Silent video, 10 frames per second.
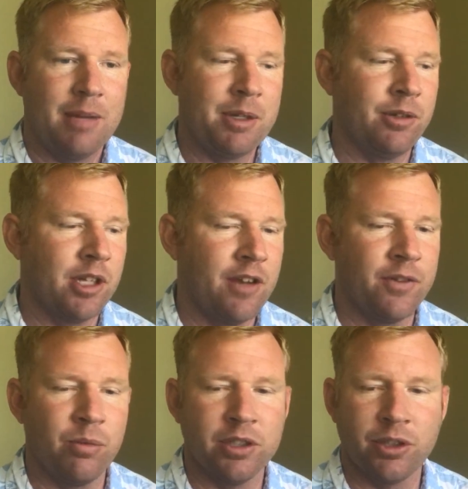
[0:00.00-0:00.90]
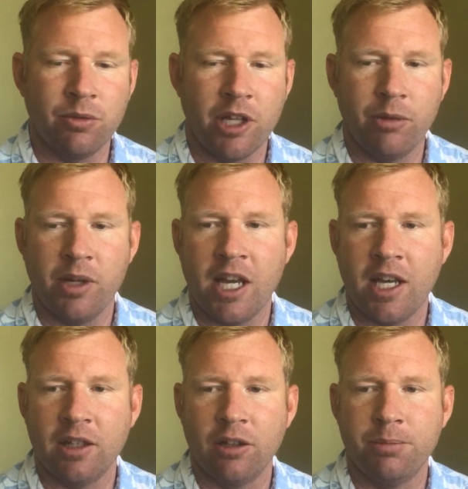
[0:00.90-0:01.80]
I mean, every once in a while, like, we
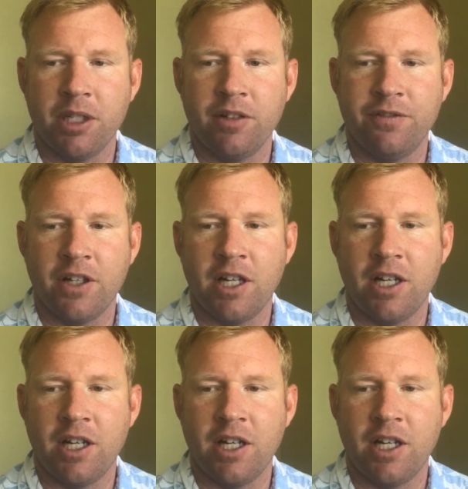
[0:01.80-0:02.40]
had a little bit of,